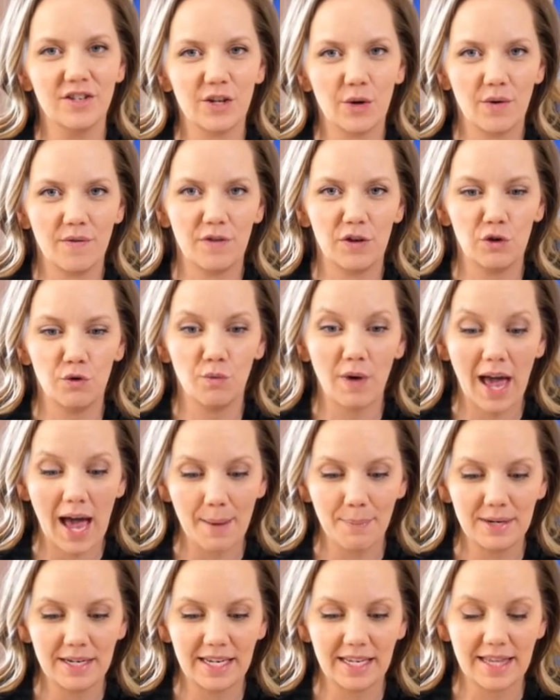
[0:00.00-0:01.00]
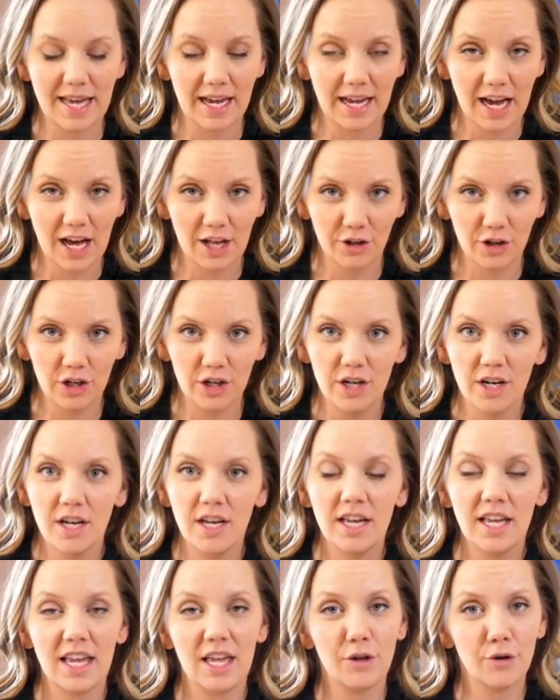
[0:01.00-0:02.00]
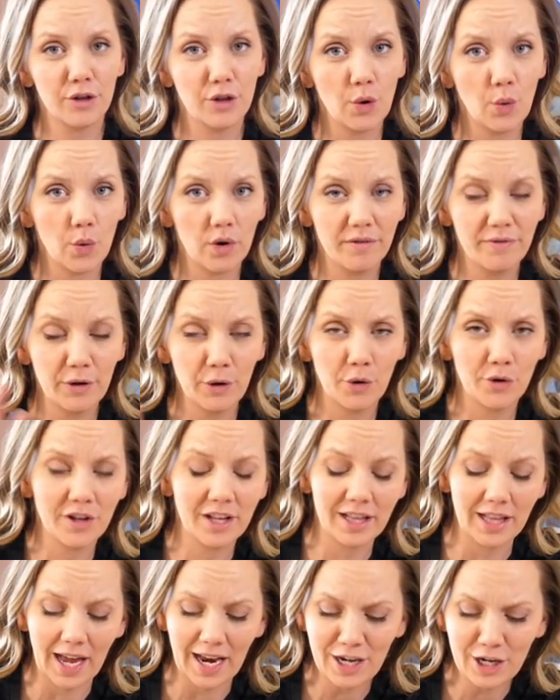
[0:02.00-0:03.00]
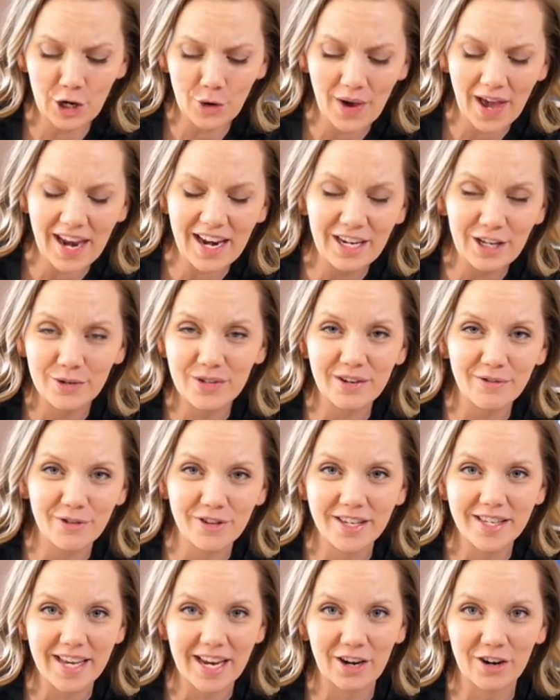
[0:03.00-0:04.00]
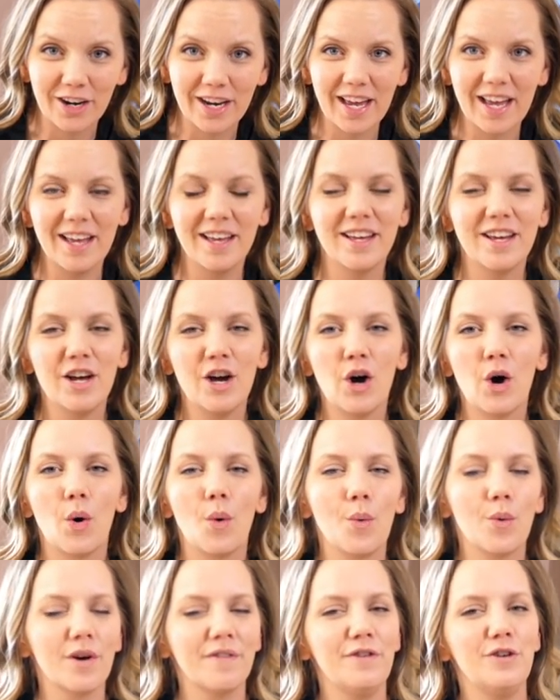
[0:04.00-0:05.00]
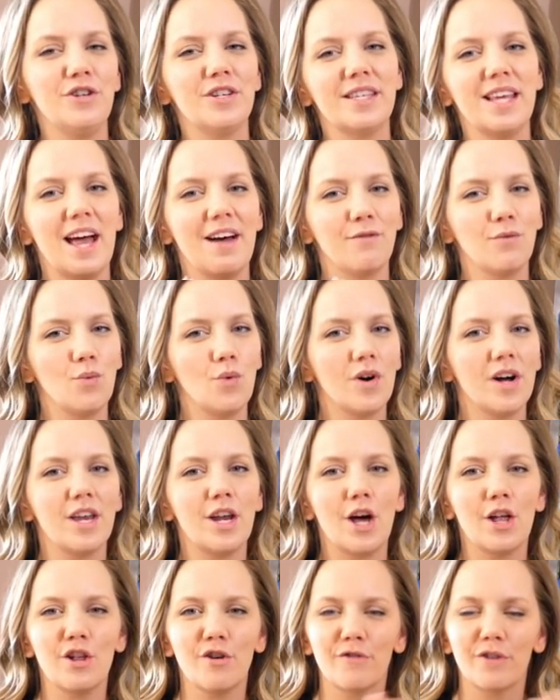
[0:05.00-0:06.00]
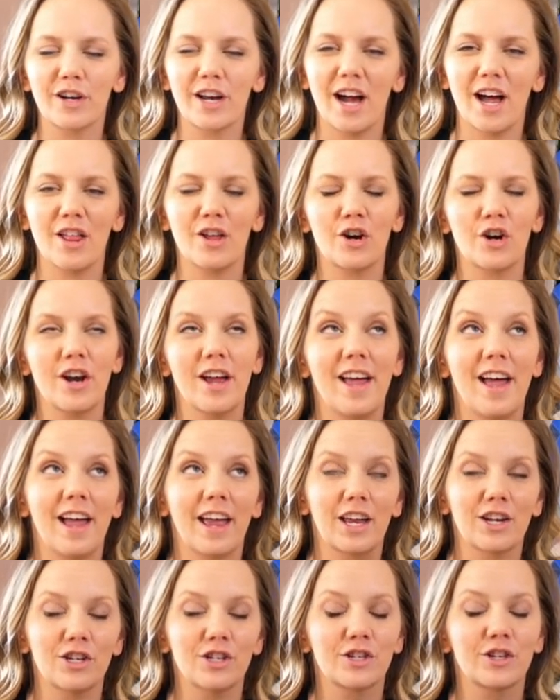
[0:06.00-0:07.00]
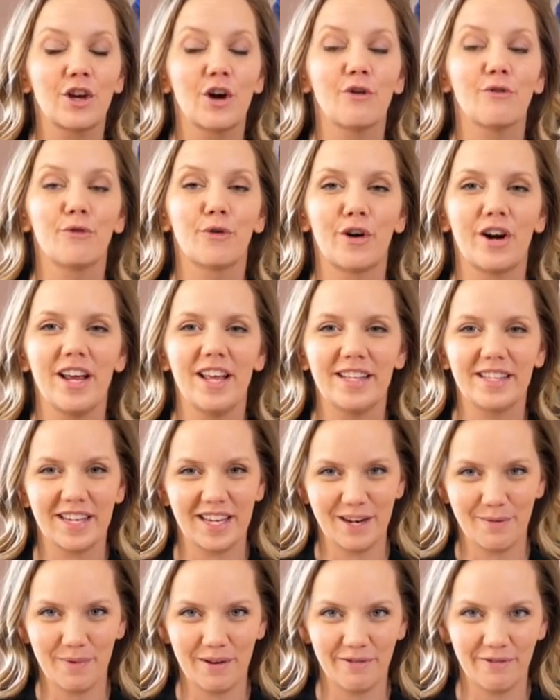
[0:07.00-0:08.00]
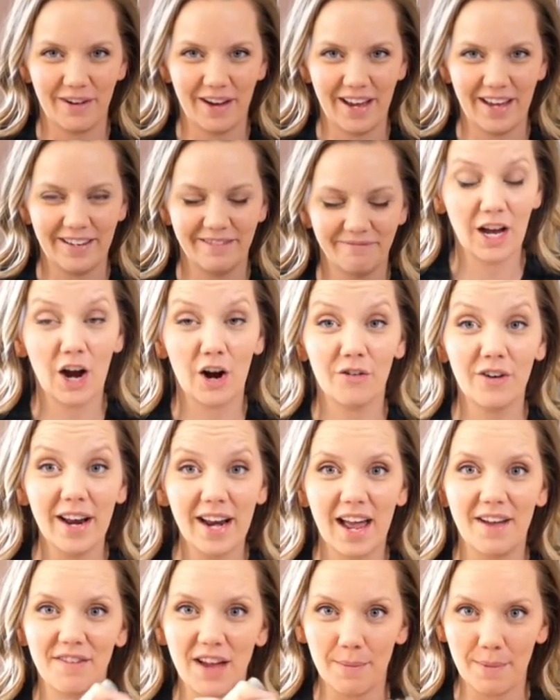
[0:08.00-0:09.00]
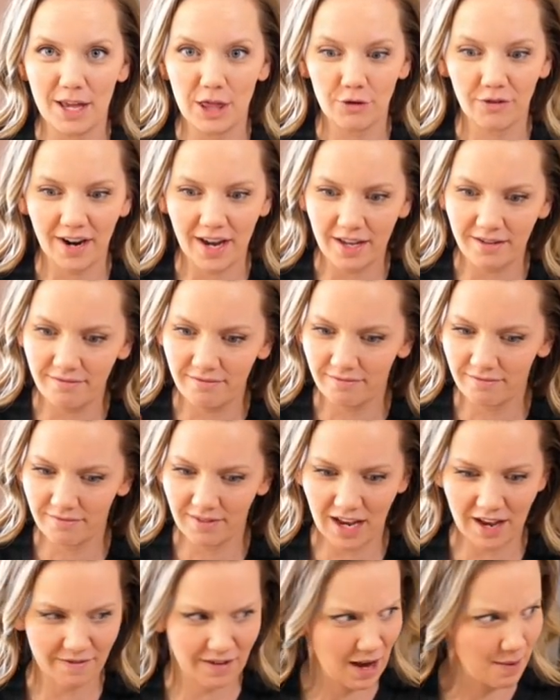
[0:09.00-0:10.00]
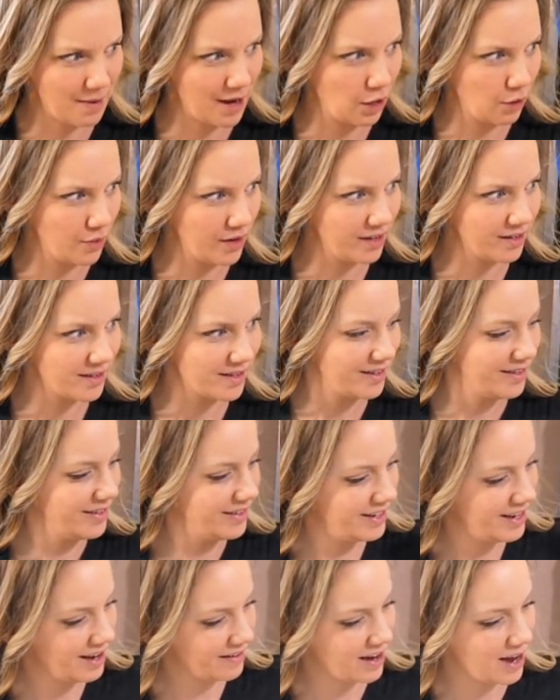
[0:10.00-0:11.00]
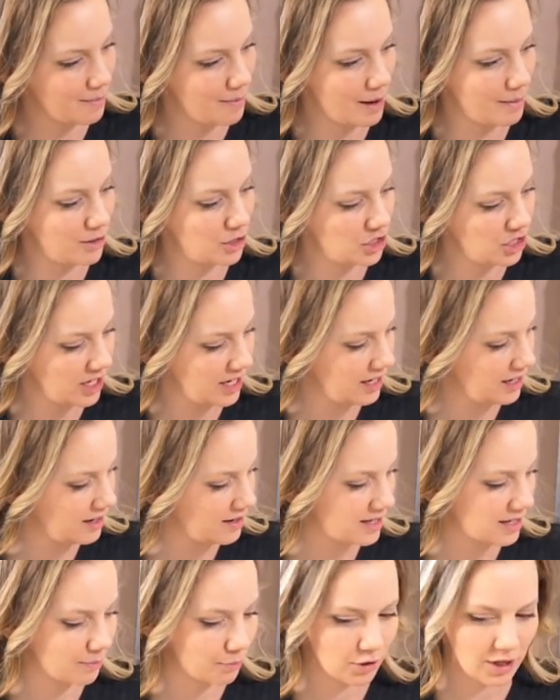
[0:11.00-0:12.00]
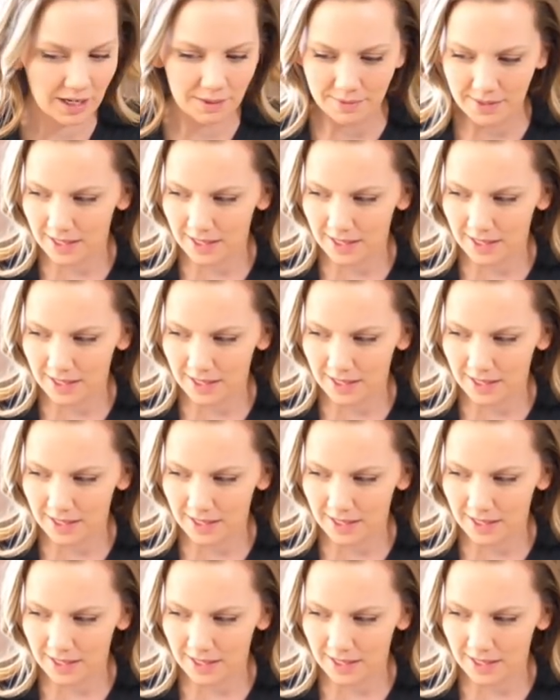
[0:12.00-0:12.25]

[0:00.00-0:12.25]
So if you happen to get that color, either in the Aurifil or the glide, go ahead and use it for this area. Or if you just have one all over color, heck, just go for it. It's gonna be fine. All right, I've got my thread, I've got my quilt, I've got my machine, Supreme